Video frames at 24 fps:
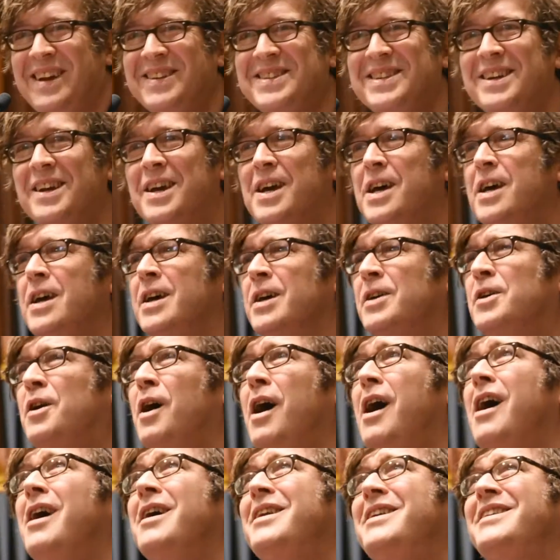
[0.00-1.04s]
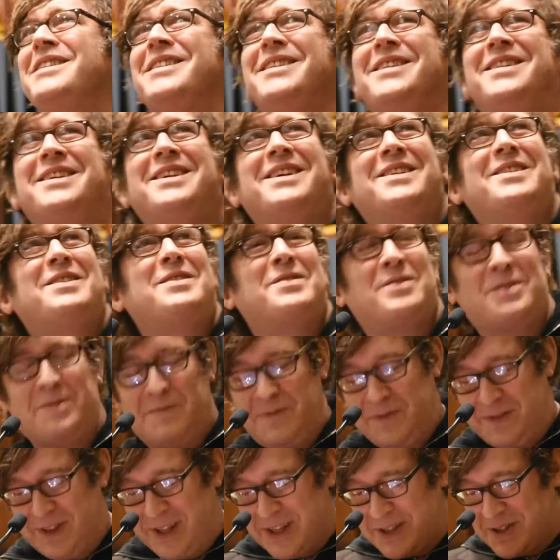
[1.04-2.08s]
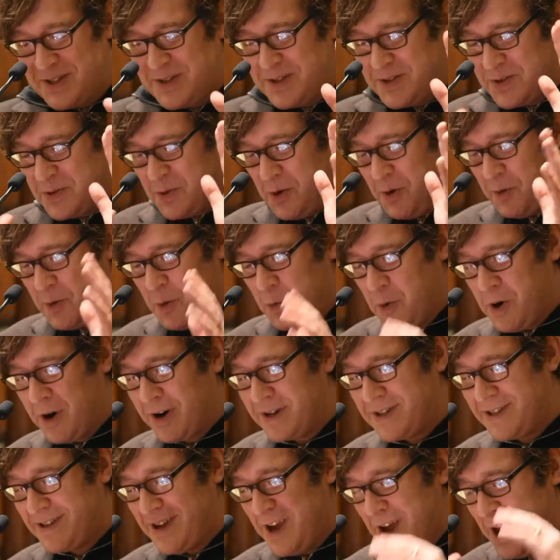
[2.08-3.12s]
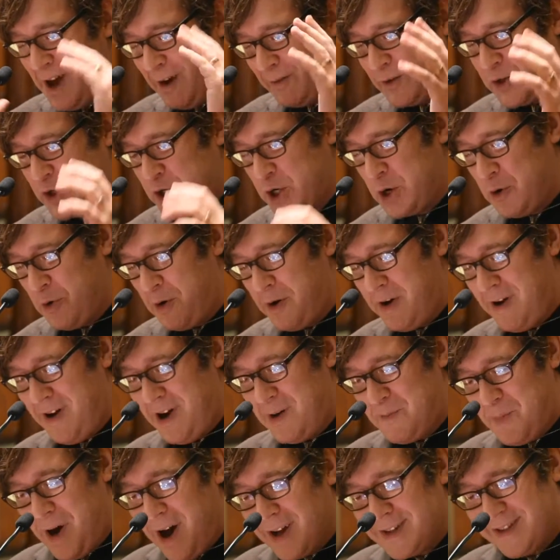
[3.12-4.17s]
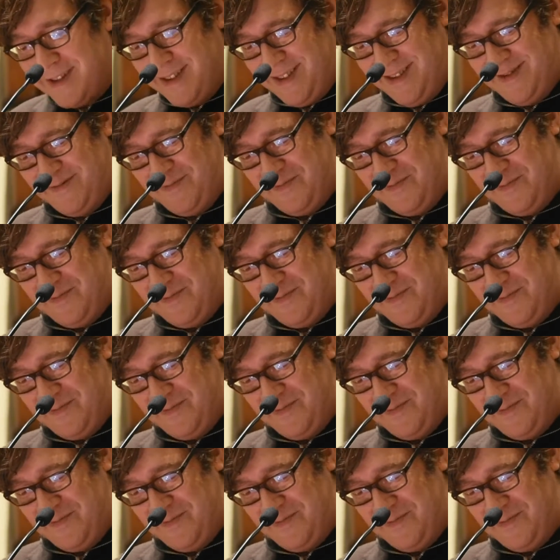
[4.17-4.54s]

it's like, God, listen to all the works of Chiura Obata.